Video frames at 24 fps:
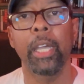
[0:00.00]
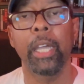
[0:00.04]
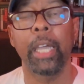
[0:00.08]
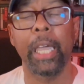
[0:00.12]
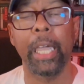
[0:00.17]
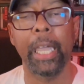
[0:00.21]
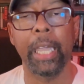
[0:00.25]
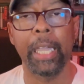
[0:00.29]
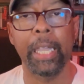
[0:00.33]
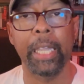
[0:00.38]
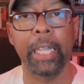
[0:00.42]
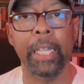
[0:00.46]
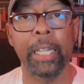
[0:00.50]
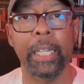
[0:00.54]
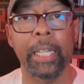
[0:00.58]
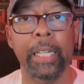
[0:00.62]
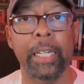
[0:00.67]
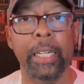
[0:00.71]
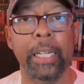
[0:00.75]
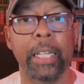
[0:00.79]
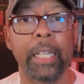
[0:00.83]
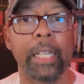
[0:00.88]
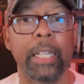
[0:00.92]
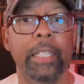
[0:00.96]

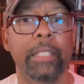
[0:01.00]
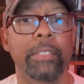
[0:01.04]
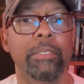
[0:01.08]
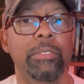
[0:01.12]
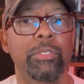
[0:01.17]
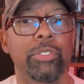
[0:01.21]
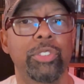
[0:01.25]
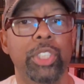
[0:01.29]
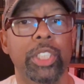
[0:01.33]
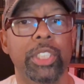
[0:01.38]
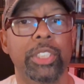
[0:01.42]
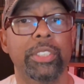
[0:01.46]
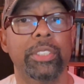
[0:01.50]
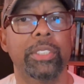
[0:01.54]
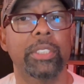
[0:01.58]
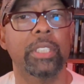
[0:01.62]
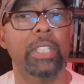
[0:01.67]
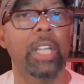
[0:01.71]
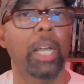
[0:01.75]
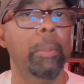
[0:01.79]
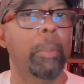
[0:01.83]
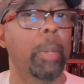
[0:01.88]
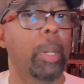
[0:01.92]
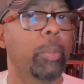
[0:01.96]
and just
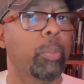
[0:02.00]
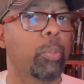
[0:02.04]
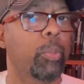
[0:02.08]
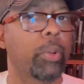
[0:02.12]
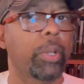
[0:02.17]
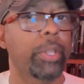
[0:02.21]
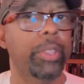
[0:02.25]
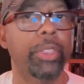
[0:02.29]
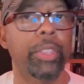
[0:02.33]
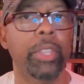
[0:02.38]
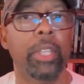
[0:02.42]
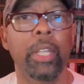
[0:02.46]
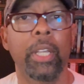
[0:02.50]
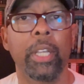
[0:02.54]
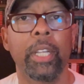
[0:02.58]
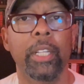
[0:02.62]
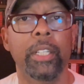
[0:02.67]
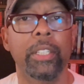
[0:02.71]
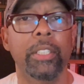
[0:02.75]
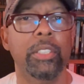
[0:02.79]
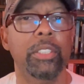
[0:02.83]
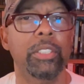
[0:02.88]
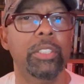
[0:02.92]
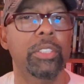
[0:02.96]
come up with
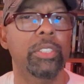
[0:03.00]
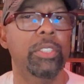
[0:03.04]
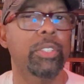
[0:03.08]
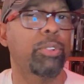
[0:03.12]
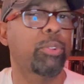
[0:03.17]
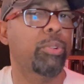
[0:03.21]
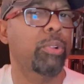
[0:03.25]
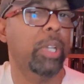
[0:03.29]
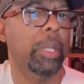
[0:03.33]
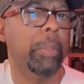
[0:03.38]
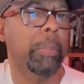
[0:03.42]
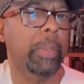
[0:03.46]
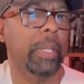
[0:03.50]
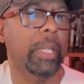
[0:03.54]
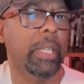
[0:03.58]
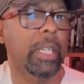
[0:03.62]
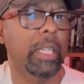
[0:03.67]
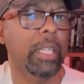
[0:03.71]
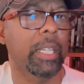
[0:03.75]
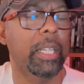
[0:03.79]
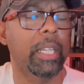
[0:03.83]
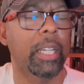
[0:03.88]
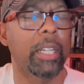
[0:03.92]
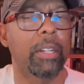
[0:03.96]

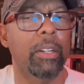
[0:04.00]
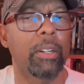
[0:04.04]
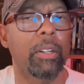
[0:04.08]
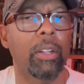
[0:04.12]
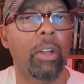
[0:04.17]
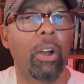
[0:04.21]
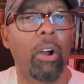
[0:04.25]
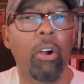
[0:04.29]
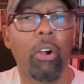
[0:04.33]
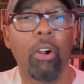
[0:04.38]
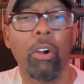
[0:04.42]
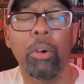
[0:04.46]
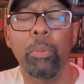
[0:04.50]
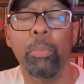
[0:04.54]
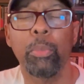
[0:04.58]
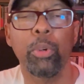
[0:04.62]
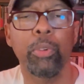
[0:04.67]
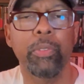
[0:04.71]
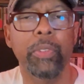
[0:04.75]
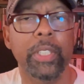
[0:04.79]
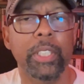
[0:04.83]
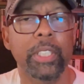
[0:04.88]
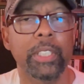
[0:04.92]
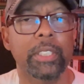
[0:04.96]
creepy and horror
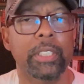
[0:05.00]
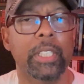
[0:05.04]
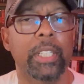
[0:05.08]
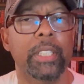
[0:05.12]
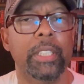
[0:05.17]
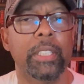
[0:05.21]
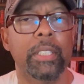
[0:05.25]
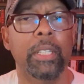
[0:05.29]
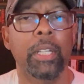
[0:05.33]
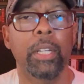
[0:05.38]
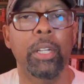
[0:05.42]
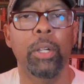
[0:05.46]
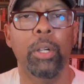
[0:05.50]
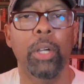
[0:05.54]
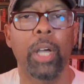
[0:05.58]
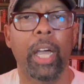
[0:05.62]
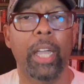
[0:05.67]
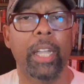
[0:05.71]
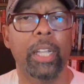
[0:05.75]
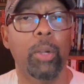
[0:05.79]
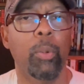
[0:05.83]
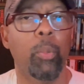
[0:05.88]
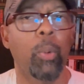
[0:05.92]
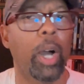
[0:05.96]
movies that I
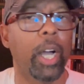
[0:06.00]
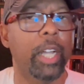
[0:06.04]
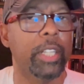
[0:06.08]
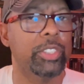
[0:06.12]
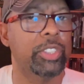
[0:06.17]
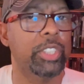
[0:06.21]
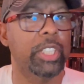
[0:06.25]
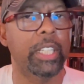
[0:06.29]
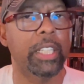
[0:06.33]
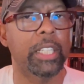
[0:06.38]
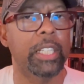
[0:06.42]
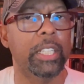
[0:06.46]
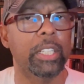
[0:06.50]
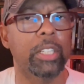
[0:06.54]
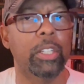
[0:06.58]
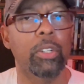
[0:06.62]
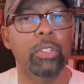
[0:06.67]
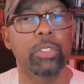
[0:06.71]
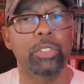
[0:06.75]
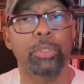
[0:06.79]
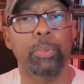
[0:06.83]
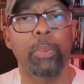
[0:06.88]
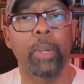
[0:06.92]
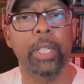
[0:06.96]
could watch and it
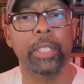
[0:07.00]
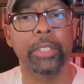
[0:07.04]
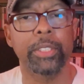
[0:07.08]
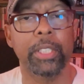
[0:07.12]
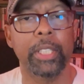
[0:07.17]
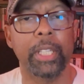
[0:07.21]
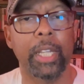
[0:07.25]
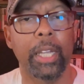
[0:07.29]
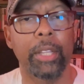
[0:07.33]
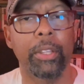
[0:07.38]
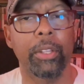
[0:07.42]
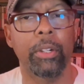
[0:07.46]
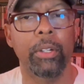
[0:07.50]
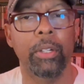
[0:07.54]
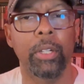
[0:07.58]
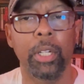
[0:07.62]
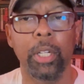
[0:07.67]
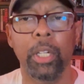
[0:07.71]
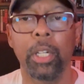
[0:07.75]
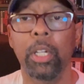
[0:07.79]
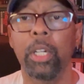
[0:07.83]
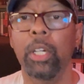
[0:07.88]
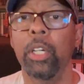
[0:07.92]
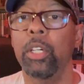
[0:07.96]
goes well together.
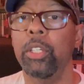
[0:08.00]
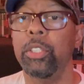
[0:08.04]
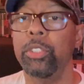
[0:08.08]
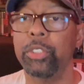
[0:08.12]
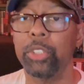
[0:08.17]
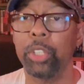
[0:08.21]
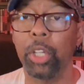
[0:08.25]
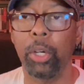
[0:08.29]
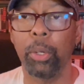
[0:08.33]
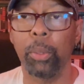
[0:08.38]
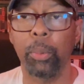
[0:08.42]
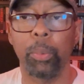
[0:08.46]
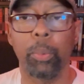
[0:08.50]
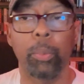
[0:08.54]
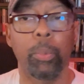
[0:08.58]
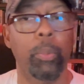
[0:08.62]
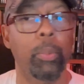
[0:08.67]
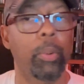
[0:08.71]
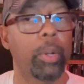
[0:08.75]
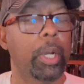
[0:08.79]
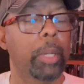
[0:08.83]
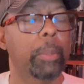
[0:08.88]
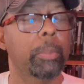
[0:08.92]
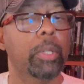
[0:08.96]
So
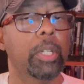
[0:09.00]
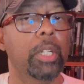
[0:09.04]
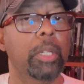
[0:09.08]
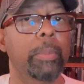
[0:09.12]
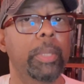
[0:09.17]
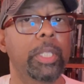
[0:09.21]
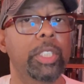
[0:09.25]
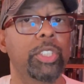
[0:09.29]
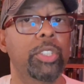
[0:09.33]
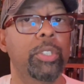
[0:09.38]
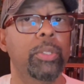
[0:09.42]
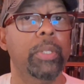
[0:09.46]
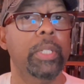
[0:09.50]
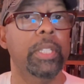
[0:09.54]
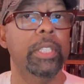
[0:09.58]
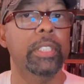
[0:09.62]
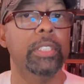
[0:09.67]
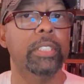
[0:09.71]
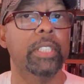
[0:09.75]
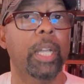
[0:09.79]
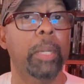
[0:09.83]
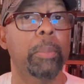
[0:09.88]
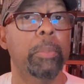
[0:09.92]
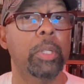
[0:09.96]
what I'm going to be doing
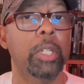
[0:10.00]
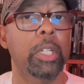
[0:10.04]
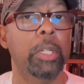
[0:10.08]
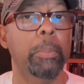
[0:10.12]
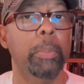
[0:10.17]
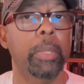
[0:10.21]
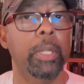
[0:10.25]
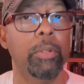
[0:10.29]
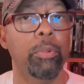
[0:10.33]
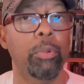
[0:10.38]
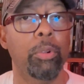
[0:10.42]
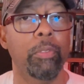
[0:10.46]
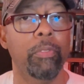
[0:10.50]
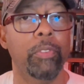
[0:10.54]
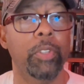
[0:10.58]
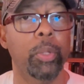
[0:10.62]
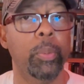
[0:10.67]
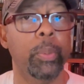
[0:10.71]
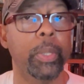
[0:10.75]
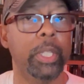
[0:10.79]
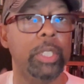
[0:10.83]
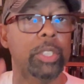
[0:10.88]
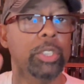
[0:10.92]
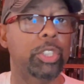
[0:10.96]
is I'm going to be
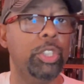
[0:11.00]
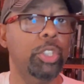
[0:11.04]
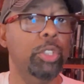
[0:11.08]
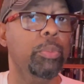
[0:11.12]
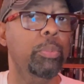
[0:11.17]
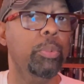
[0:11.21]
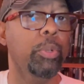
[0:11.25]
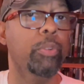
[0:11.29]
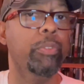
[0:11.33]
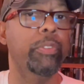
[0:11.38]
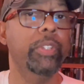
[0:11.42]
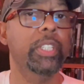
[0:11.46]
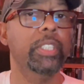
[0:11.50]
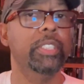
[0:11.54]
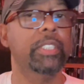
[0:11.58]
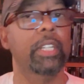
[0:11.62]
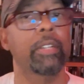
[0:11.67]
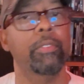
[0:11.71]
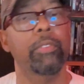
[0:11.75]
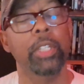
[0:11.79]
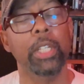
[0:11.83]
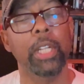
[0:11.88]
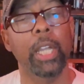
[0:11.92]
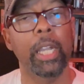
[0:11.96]
reviewing 2 movies
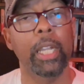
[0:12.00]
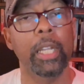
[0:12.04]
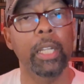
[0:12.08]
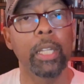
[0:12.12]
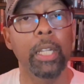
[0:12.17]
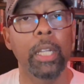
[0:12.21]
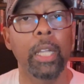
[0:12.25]
every day,